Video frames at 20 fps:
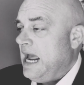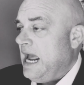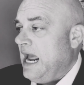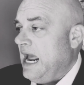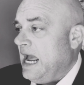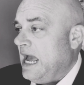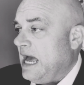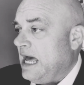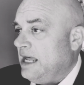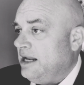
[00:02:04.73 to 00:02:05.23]

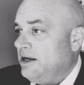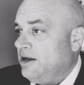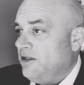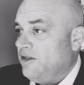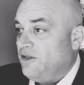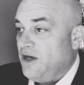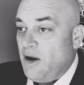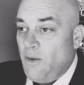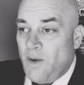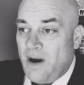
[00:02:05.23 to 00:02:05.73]
And
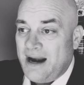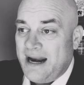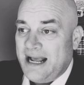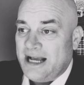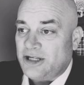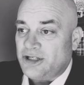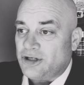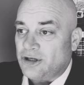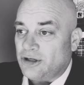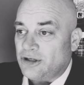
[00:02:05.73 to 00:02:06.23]
they want
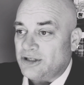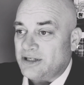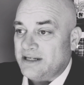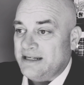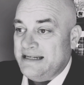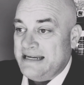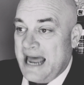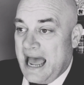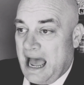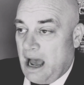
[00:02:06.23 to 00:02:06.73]
answers
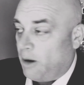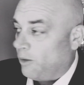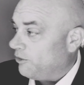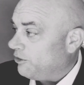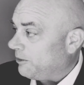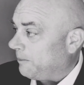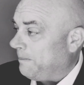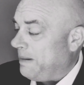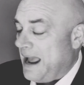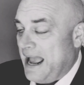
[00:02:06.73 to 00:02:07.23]
now.
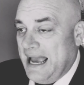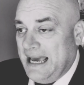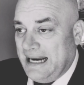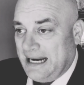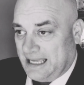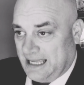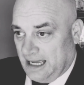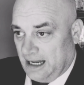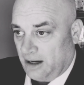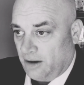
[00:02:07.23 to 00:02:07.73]
They're
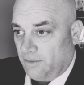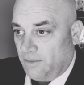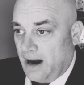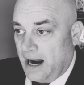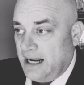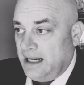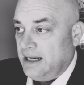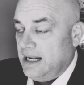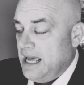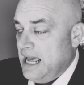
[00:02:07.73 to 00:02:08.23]
panicking,
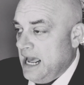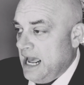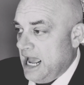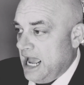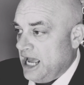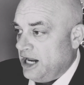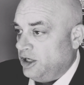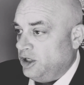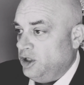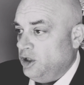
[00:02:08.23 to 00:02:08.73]
right?
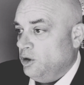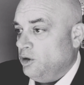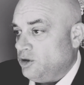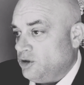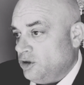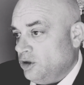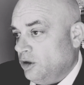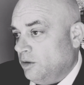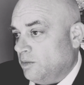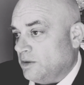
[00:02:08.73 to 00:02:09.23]
And
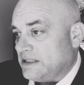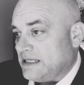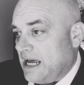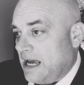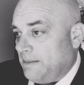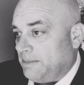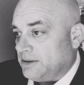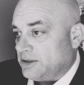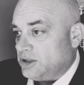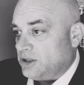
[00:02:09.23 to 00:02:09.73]
YouTube was
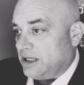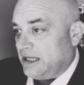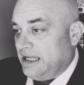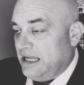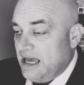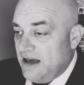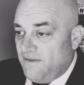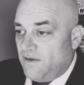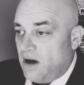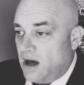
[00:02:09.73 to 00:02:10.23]
able to
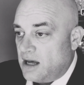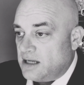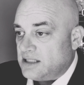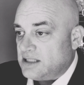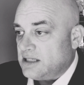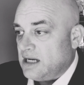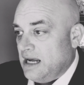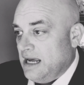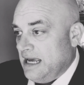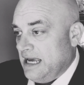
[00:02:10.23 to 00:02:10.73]
give
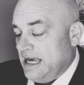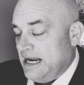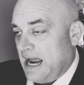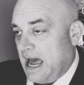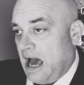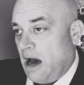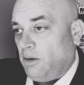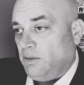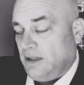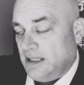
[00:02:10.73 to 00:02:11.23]
us
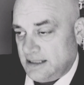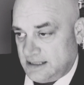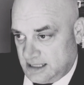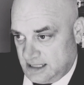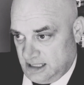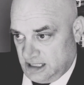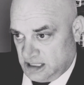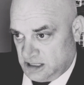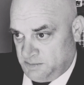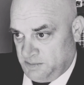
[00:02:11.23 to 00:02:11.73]
an outlet
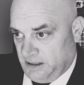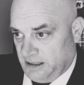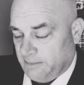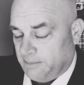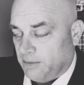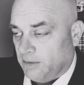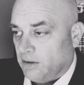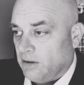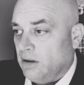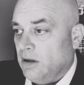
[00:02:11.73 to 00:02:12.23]
to these
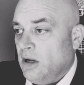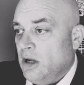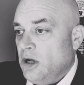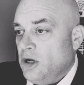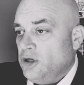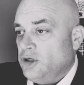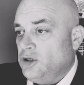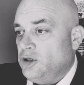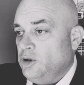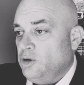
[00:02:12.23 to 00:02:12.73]
people
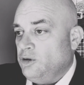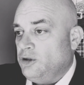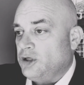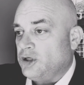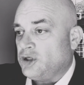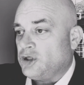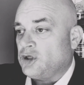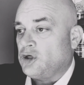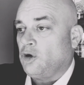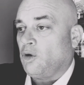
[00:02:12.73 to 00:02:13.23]
to
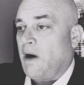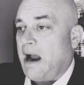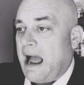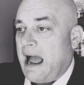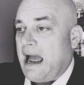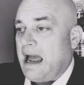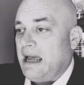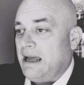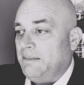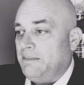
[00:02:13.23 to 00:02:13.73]

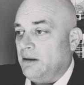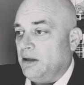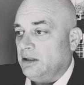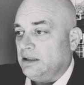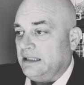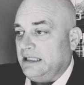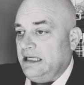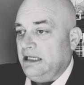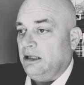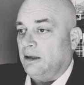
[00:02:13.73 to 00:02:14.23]
describe
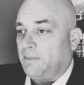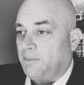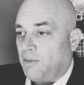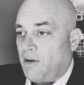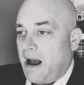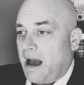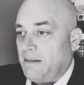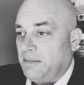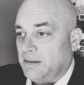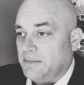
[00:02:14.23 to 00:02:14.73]
legal
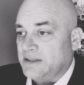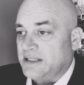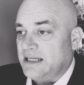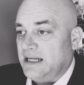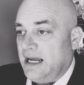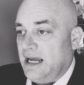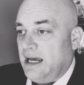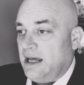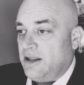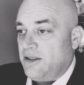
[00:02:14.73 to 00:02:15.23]
problems
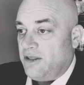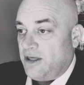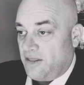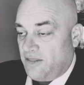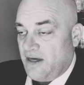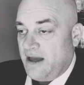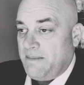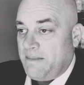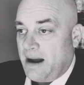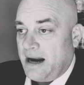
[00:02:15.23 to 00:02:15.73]

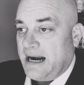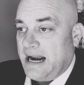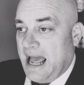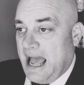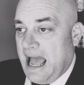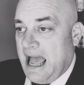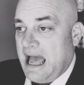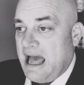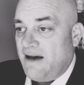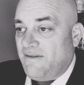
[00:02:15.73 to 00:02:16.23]
that they might
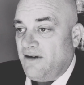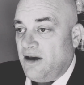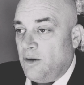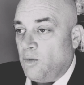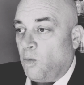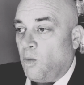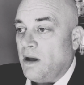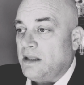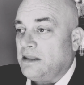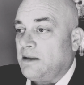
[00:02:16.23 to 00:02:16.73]
have
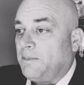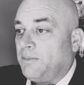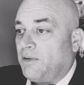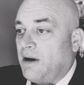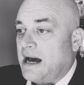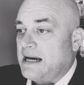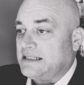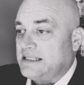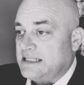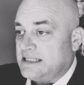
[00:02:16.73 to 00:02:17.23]
and what the
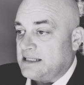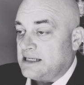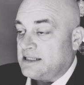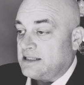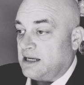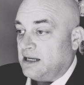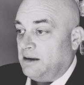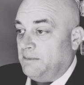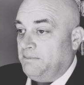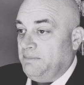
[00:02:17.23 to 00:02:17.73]
process
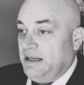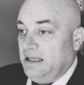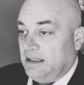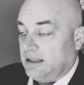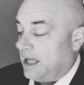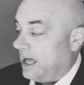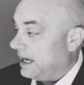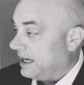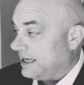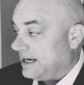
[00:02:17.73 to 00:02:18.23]
is going to be
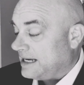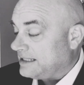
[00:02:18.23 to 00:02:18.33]
like.